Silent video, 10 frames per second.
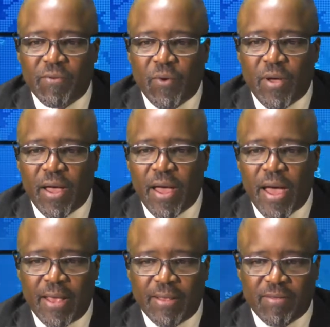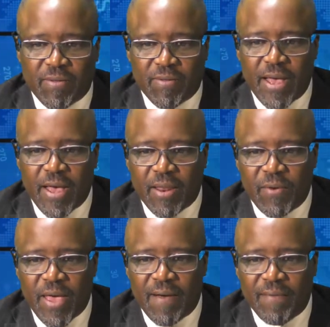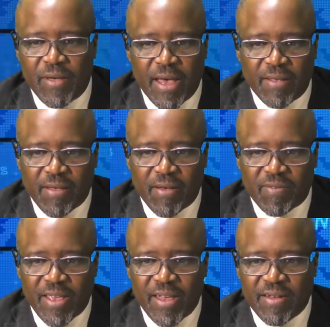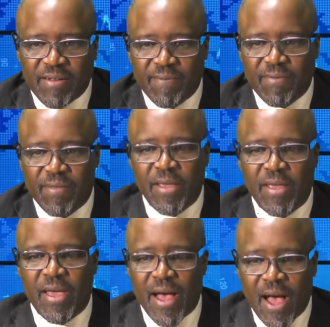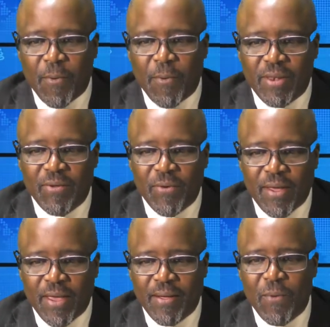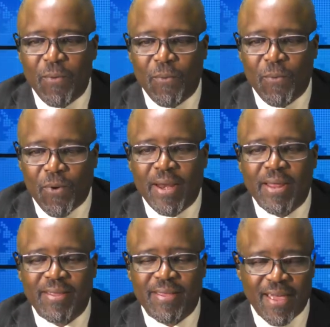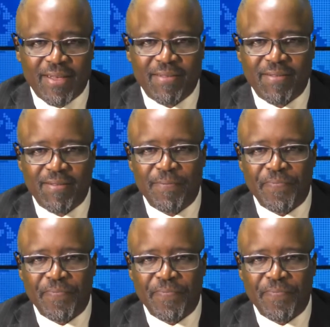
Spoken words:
where, as a society, we have to ask ourselves, are we doing what it takes